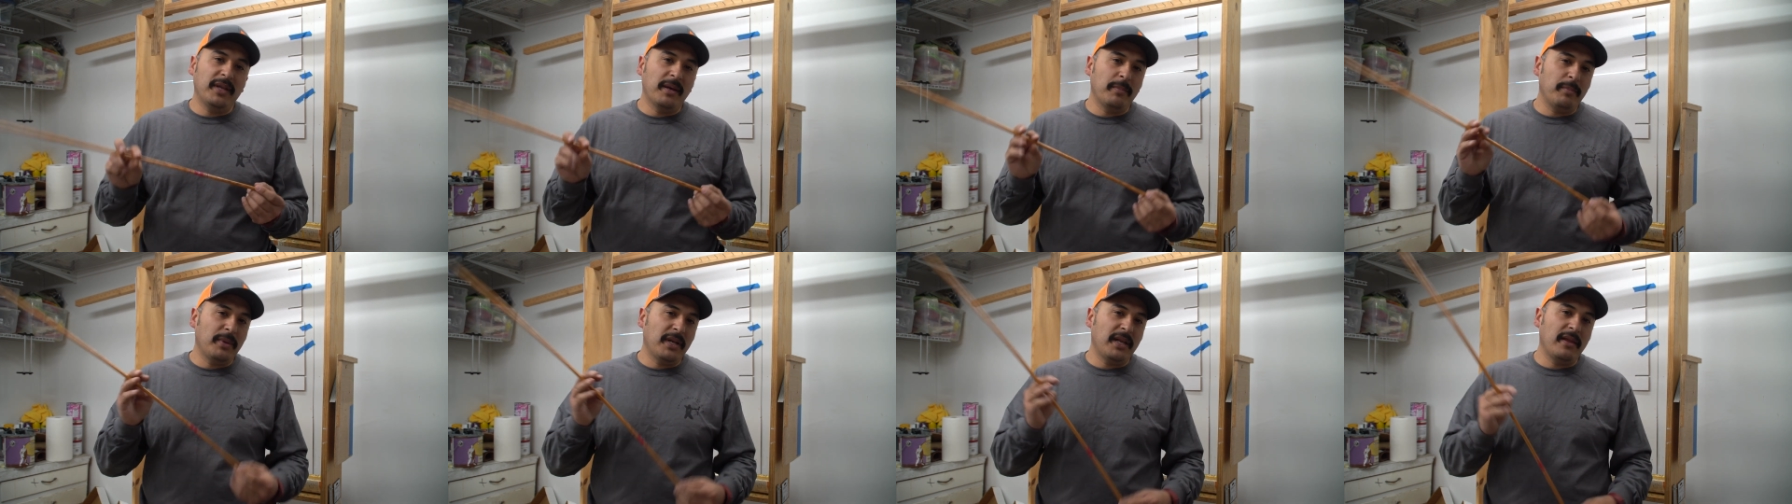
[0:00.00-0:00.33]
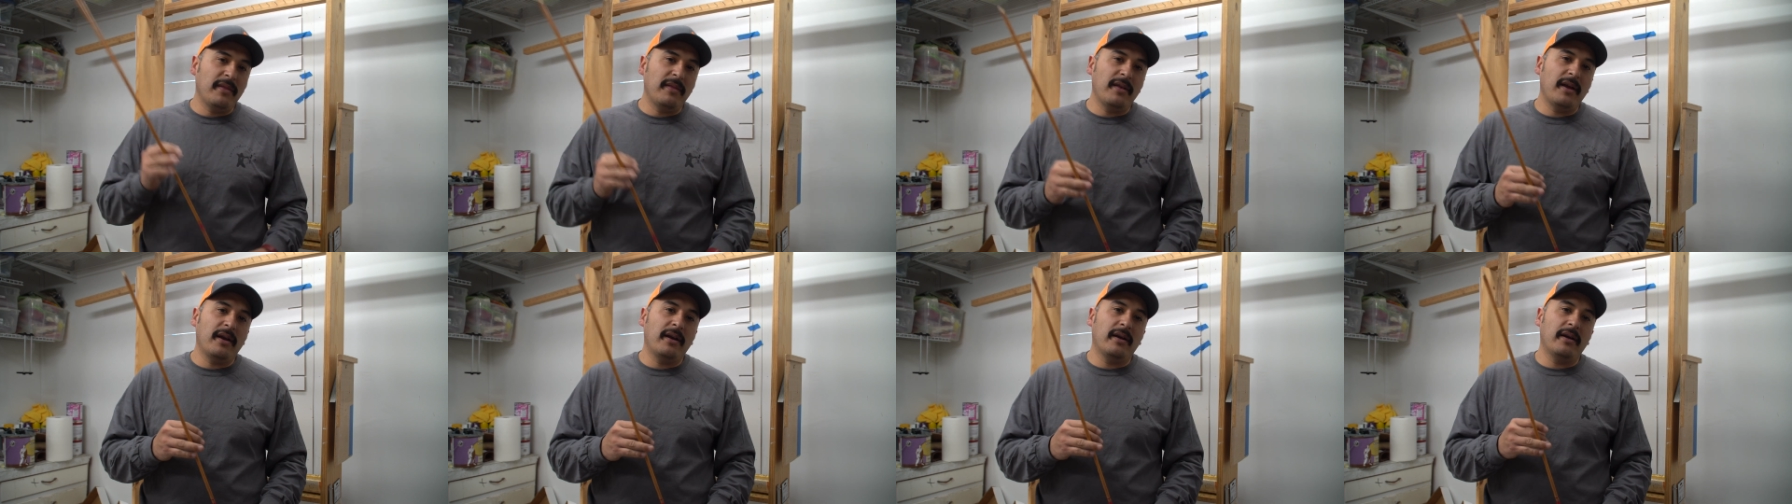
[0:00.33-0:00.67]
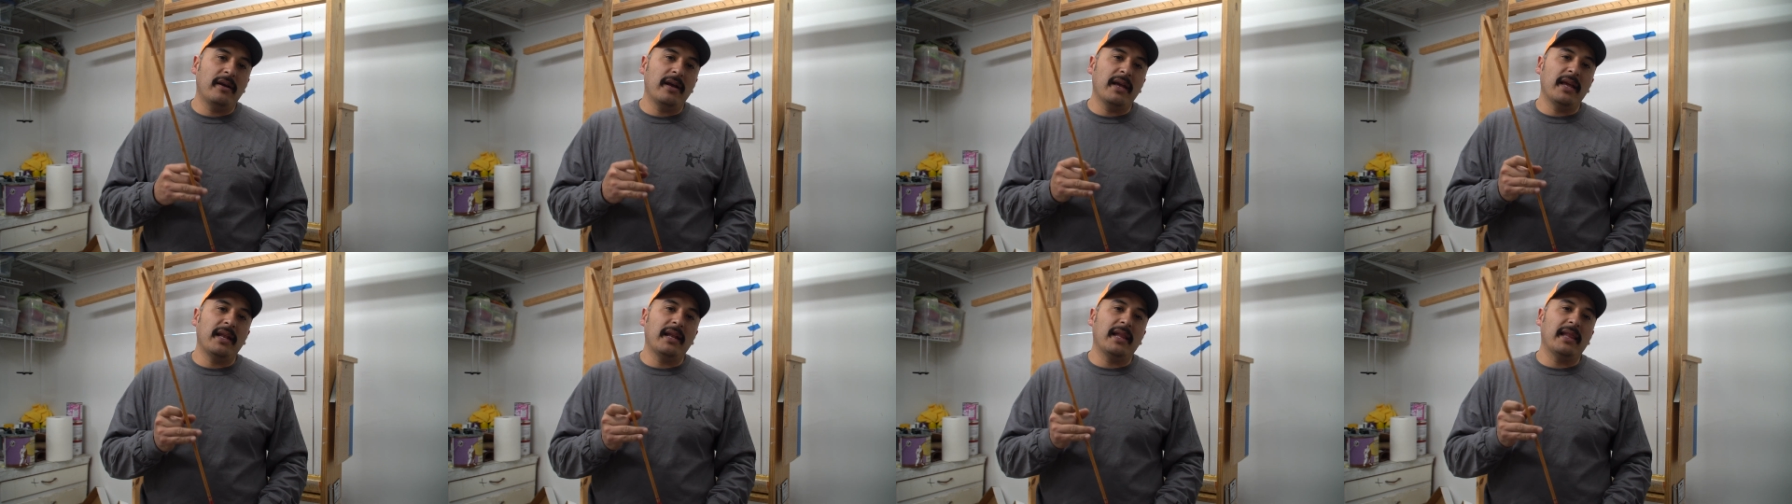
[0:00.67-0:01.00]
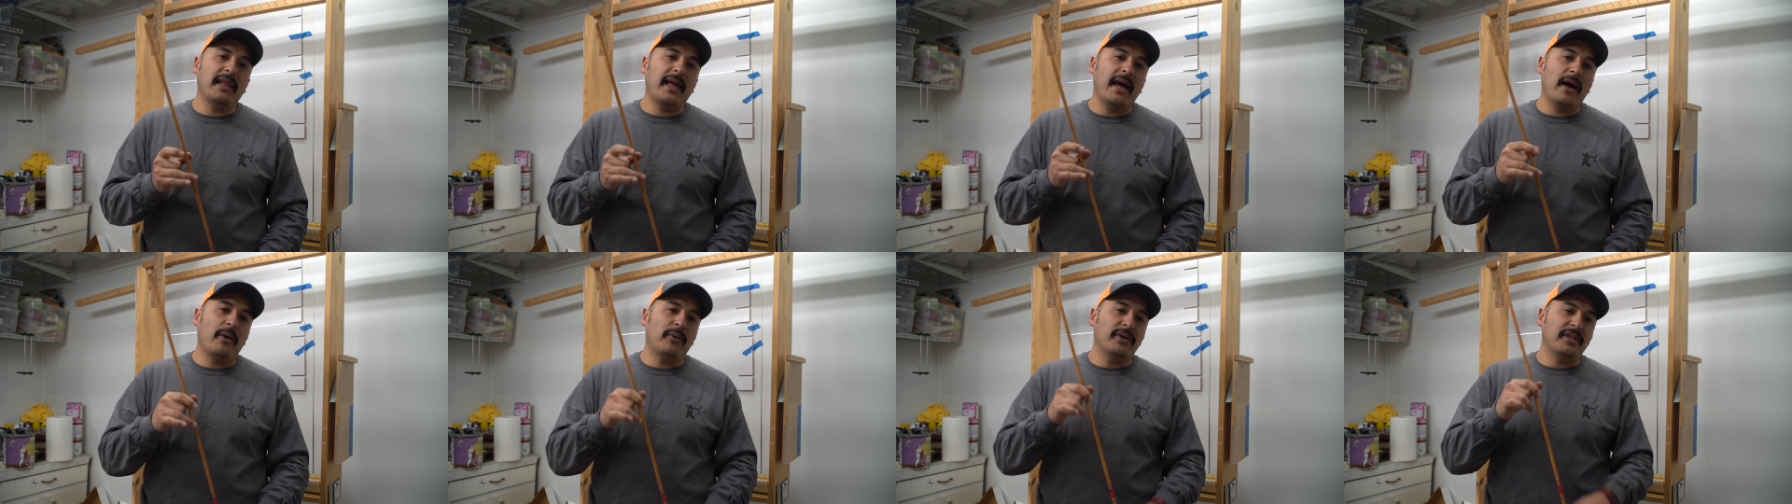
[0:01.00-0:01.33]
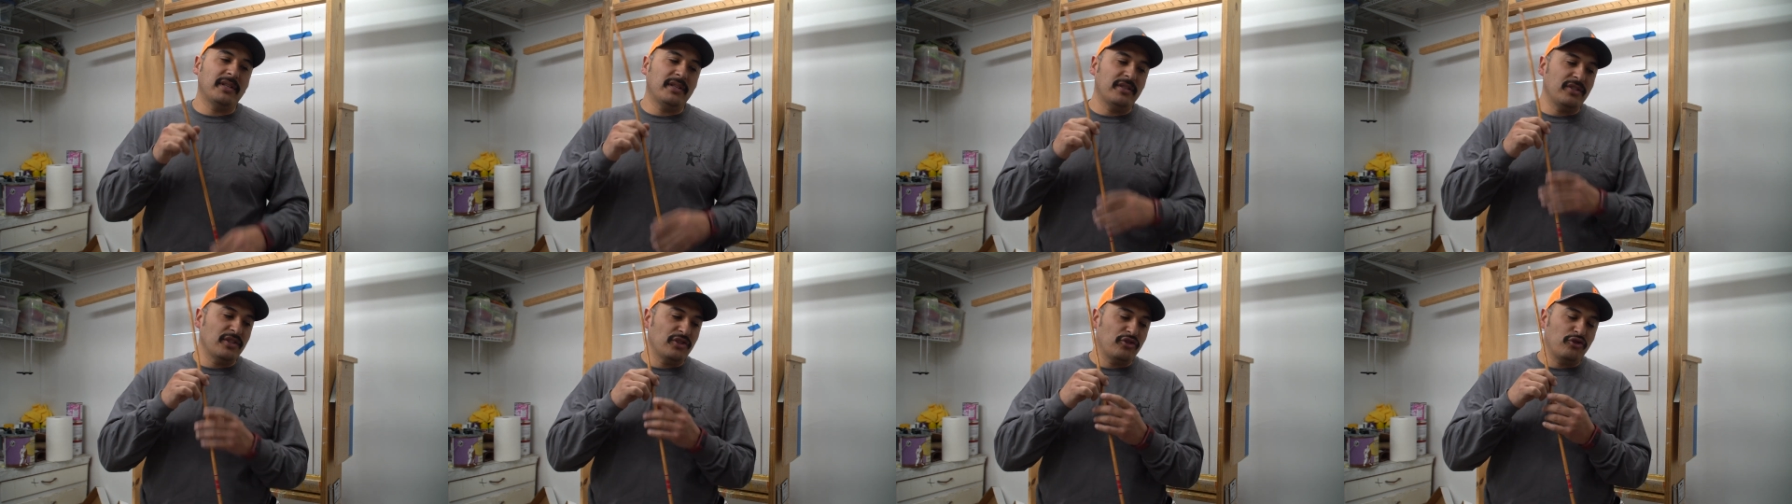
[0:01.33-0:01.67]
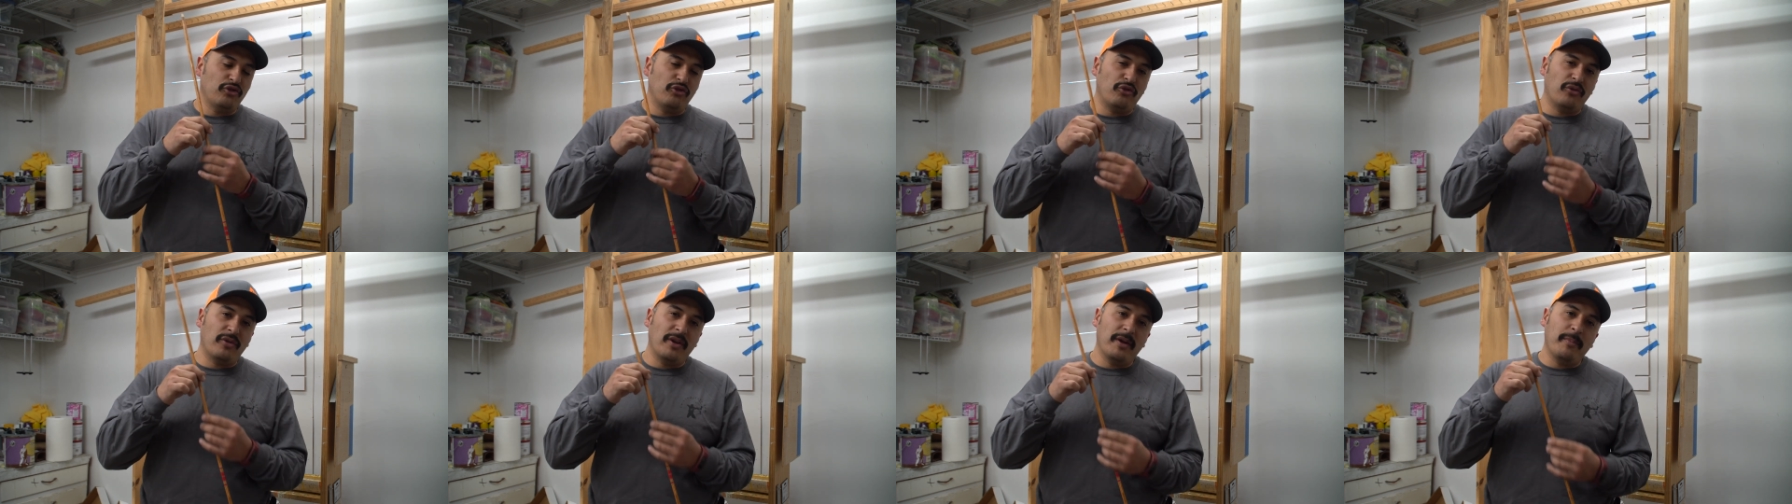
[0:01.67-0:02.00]
dip it in there, and allow it to
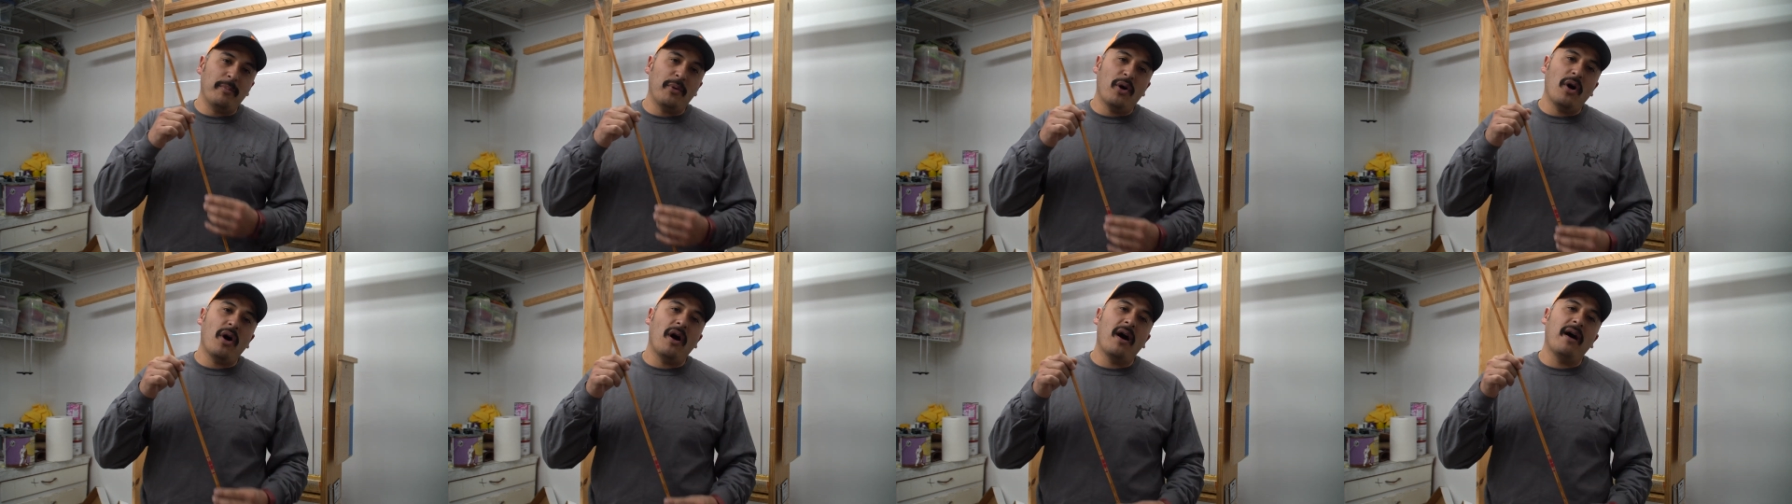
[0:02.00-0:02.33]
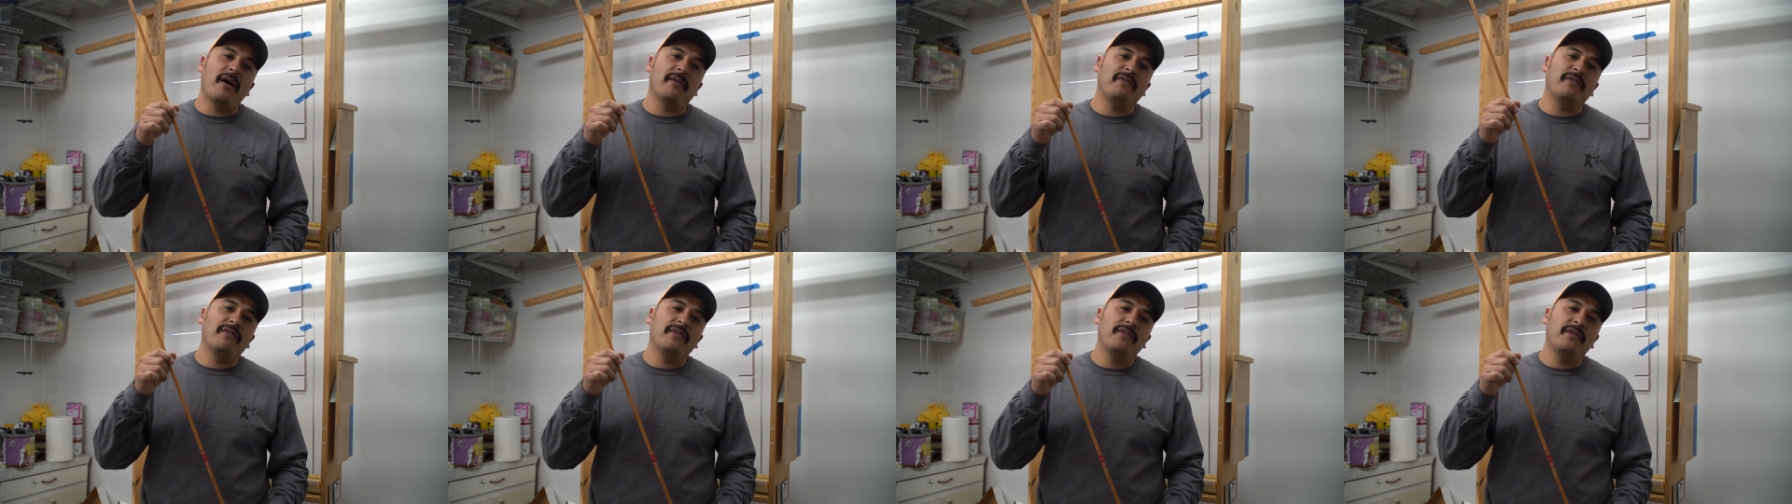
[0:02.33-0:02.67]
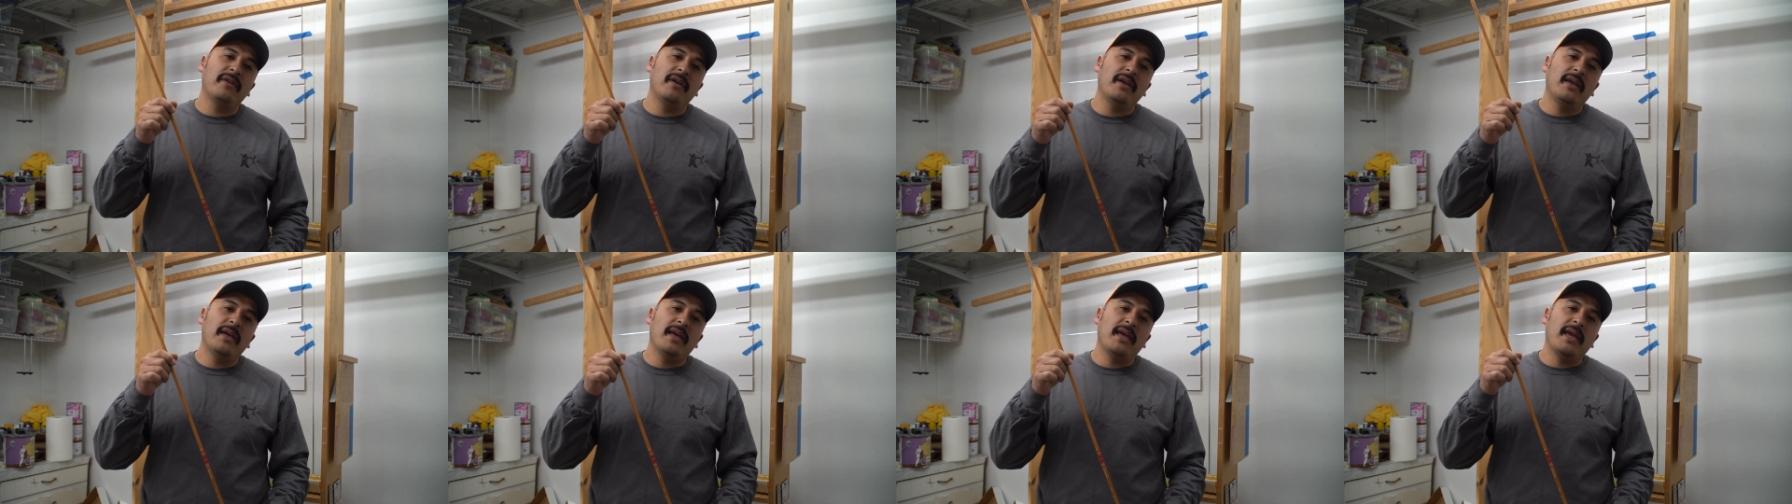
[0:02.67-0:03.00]
just drip off.